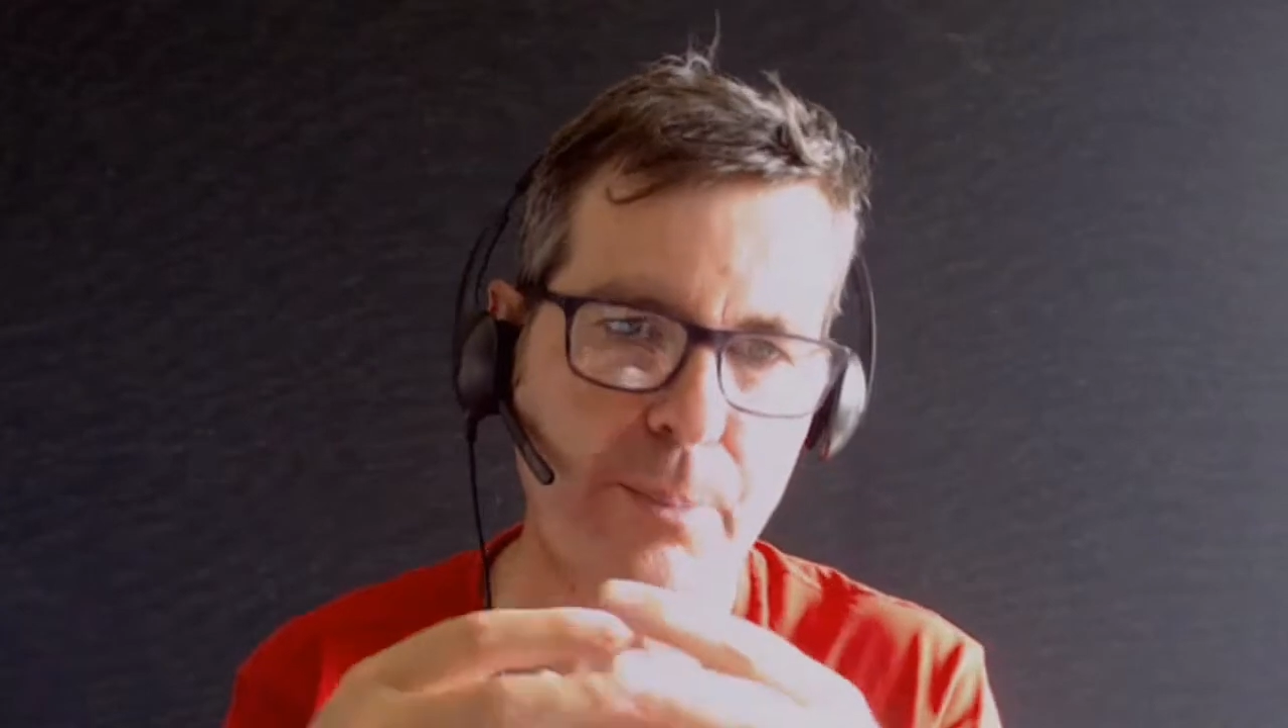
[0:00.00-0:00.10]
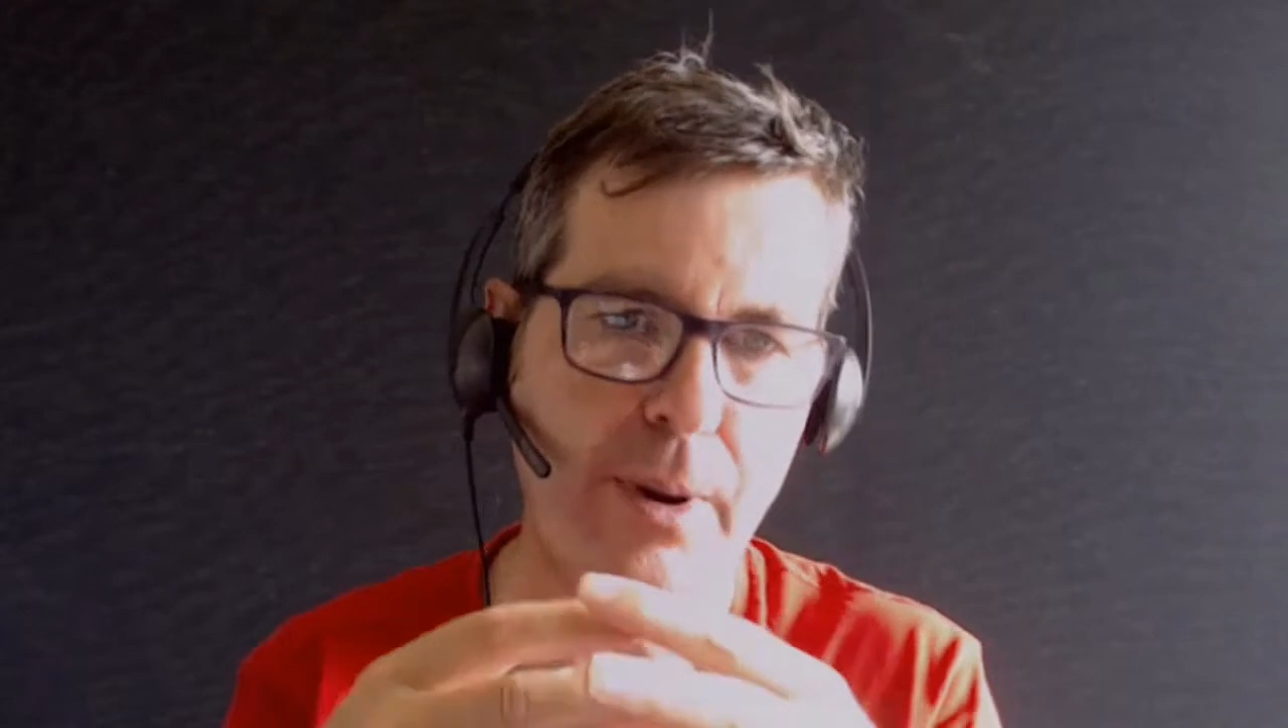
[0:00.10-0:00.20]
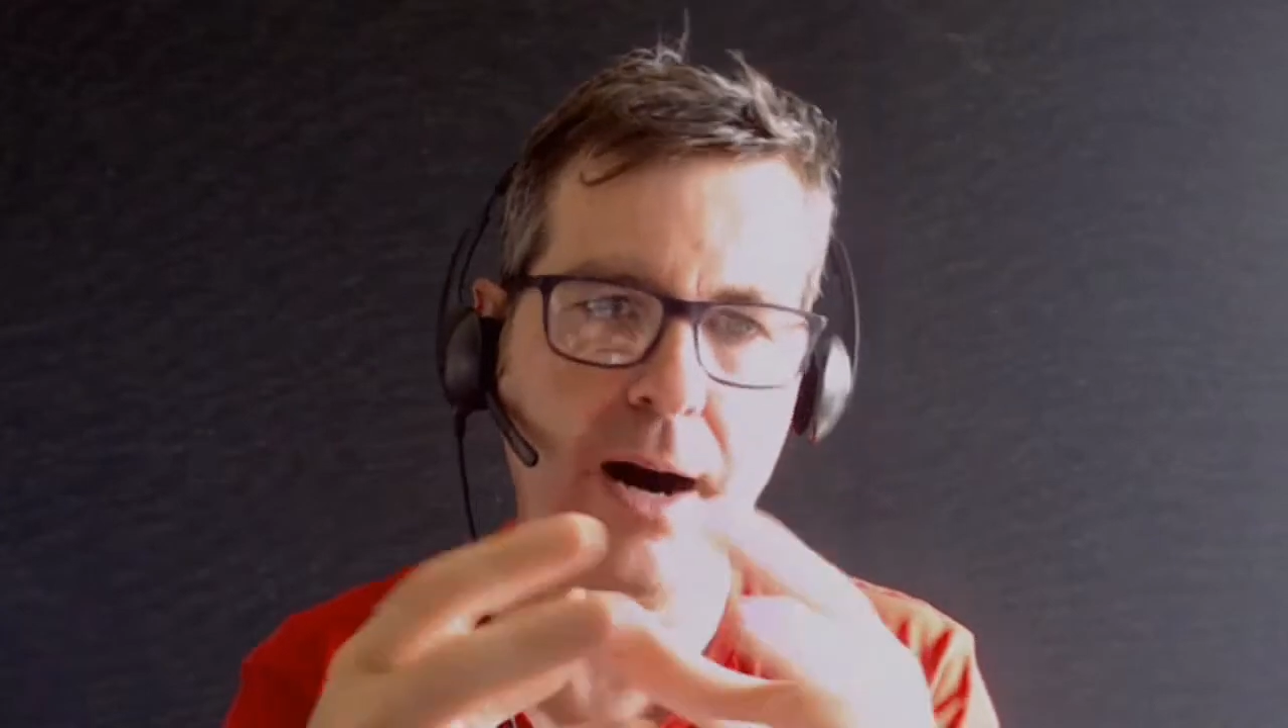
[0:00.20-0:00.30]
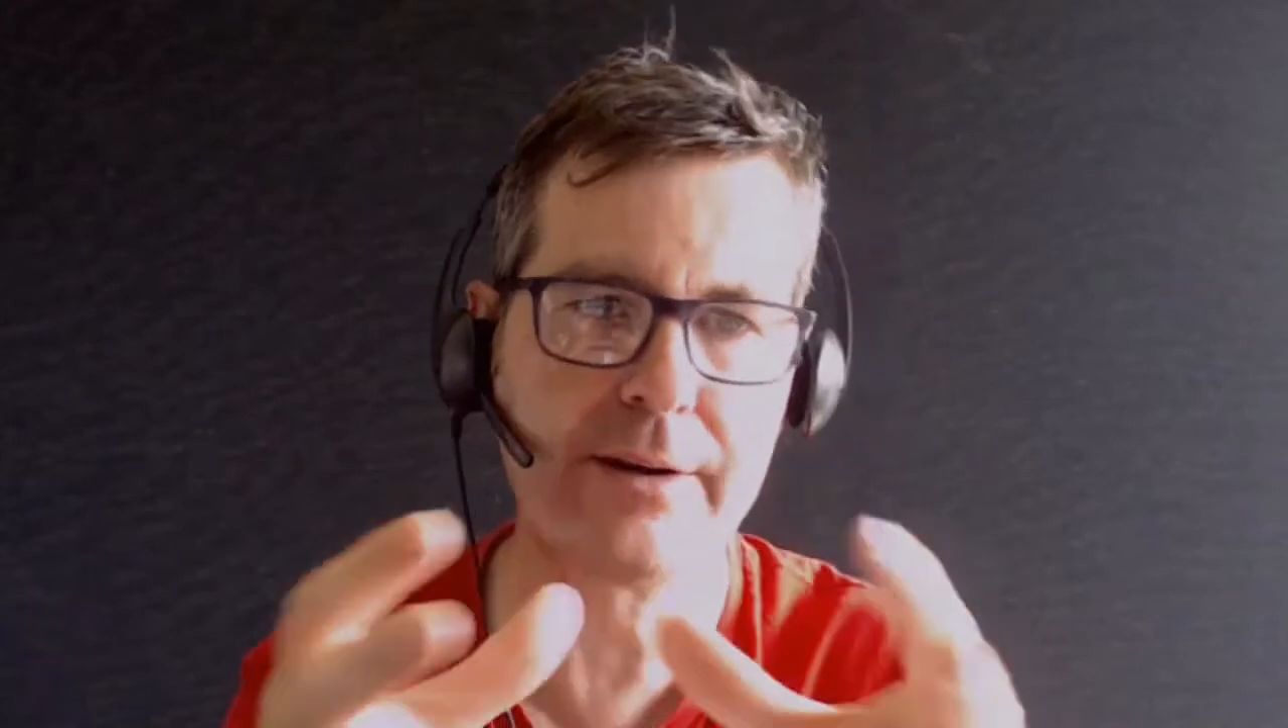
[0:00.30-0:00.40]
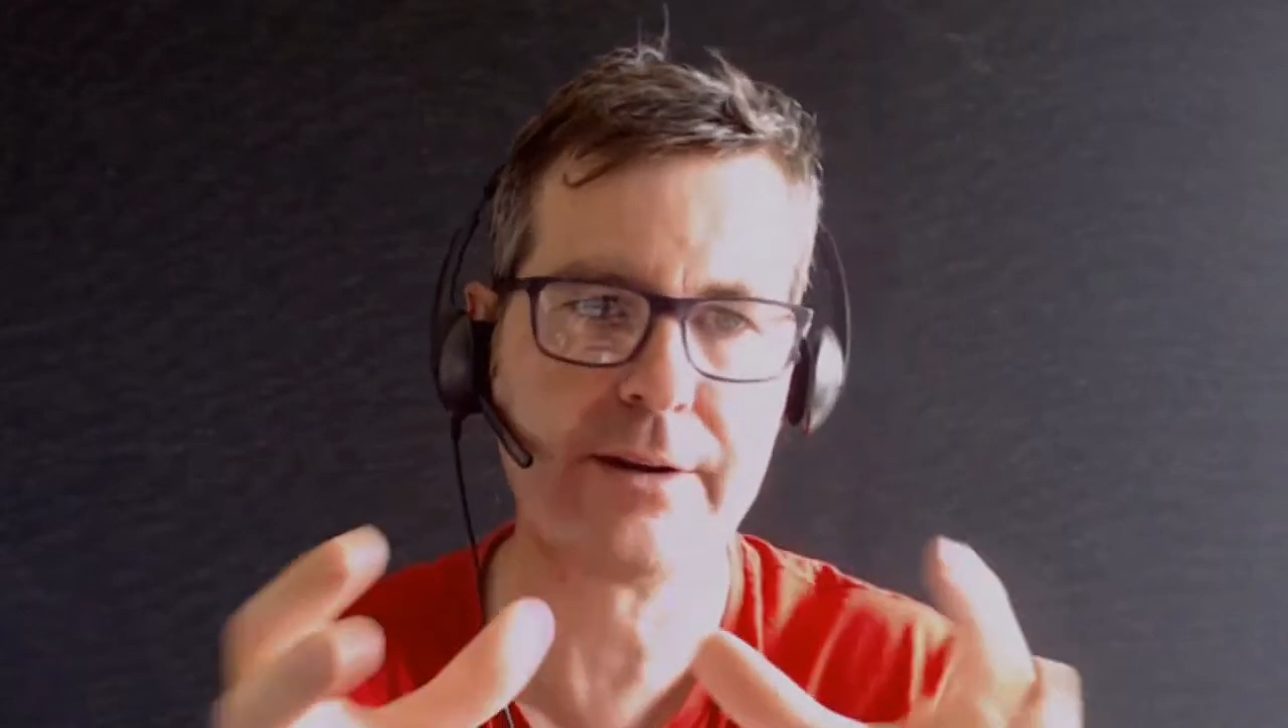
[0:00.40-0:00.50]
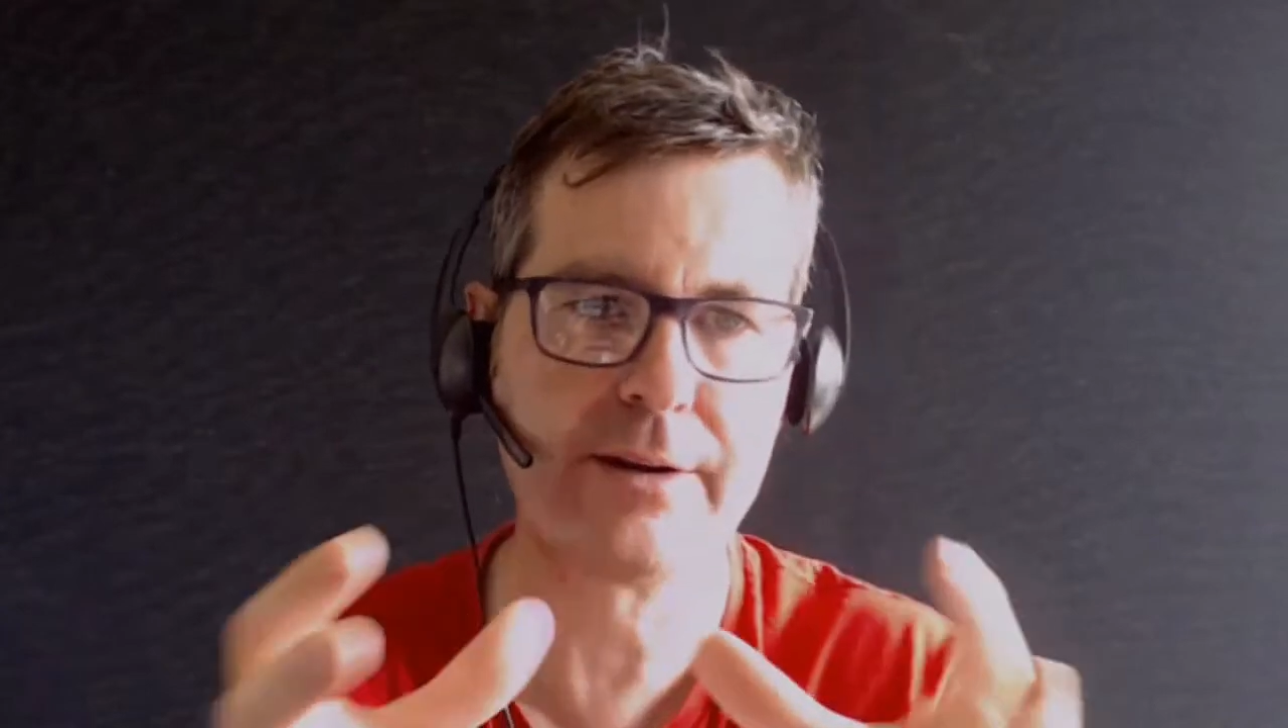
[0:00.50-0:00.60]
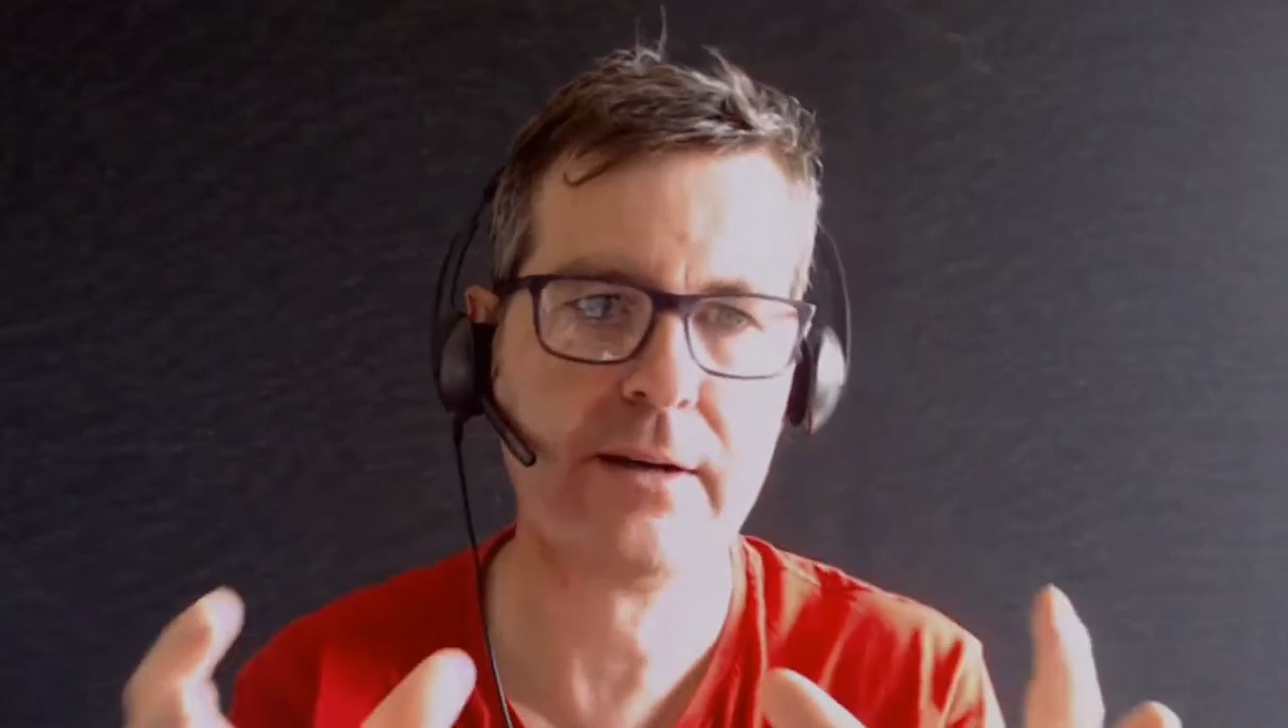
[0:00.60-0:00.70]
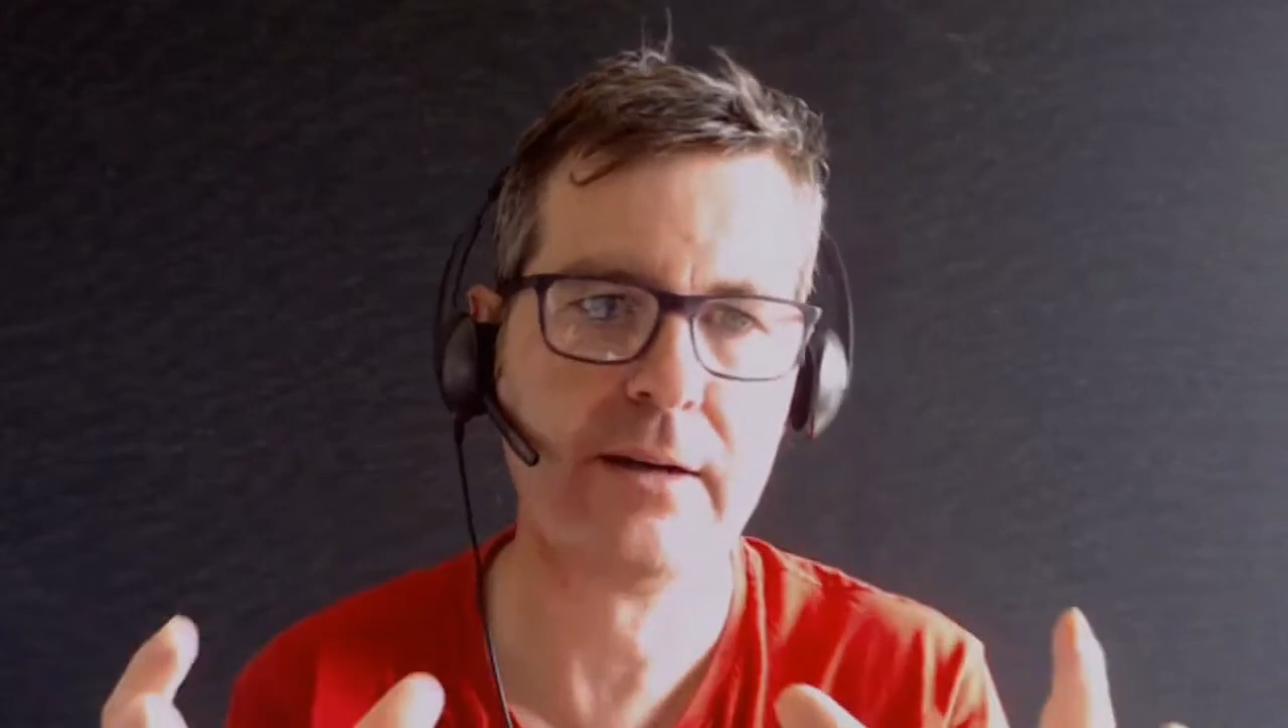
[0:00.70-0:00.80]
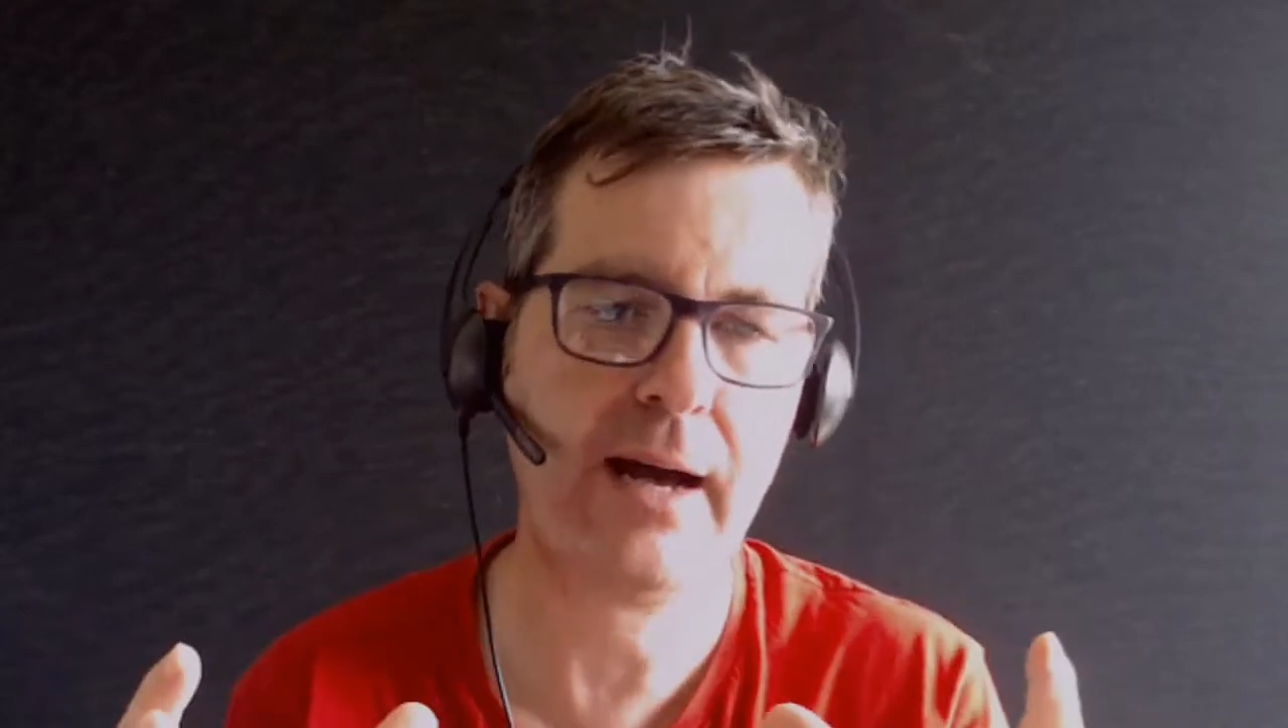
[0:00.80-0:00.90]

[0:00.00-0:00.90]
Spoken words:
pot